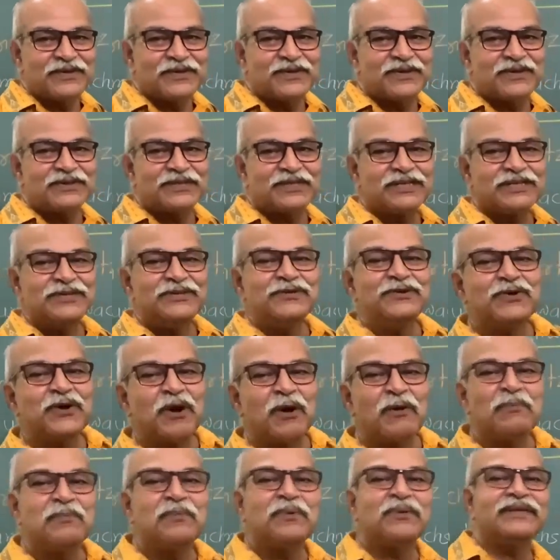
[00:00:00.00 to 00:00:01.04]
or the new
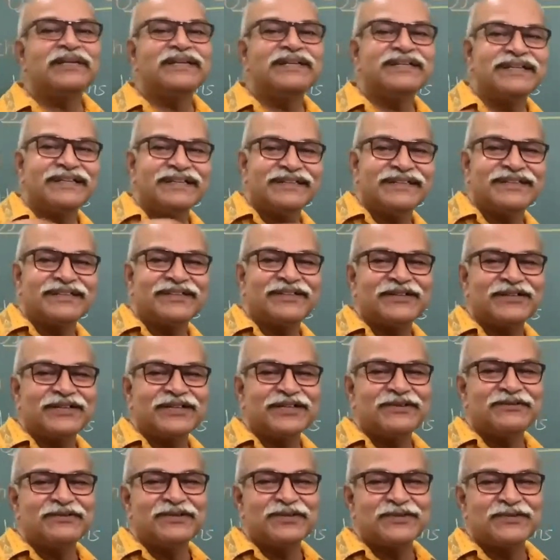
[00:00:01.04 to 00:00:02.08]
component in the
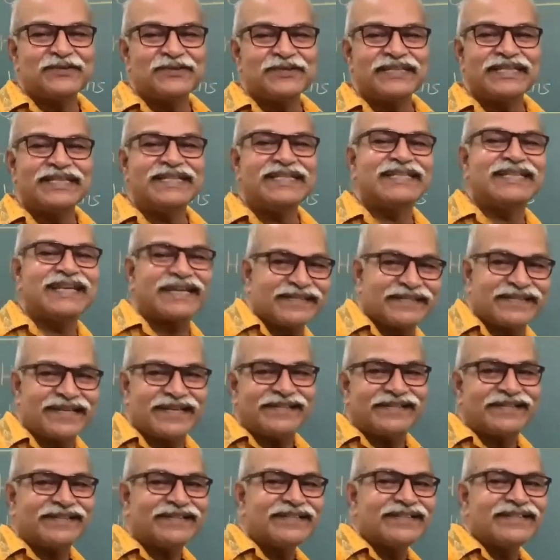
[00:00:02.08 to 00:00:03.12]
theory which was
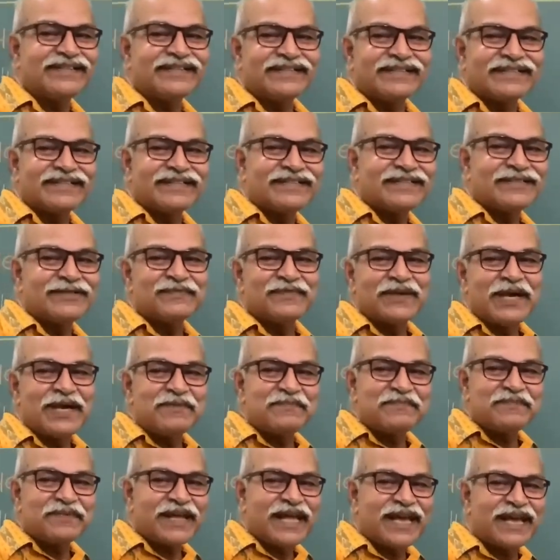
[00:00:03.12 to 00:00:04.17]
injected
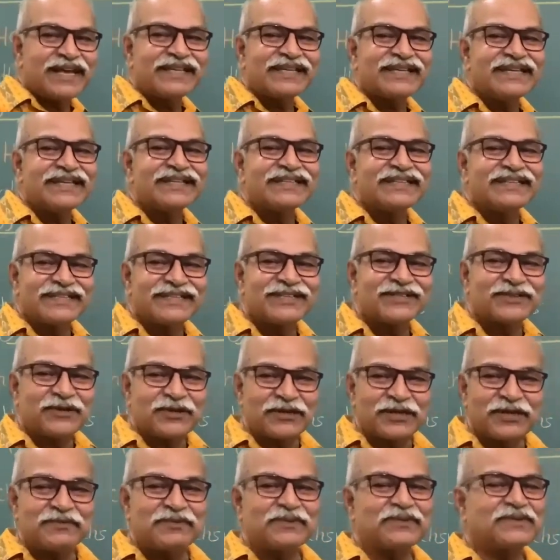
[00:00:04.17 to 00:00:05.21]
by Planck. Let's
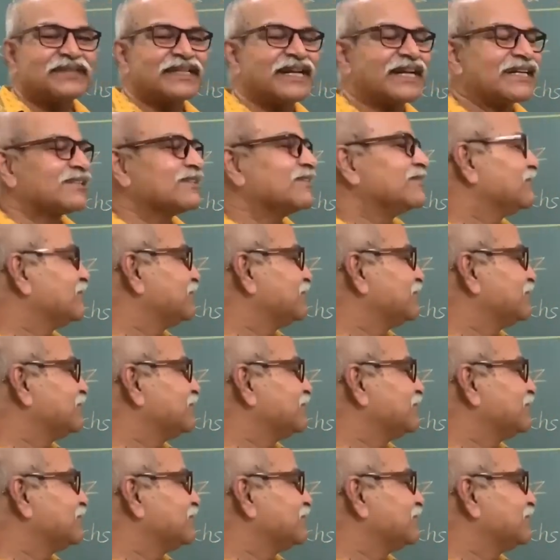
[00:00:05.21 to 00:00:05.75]
talk about that.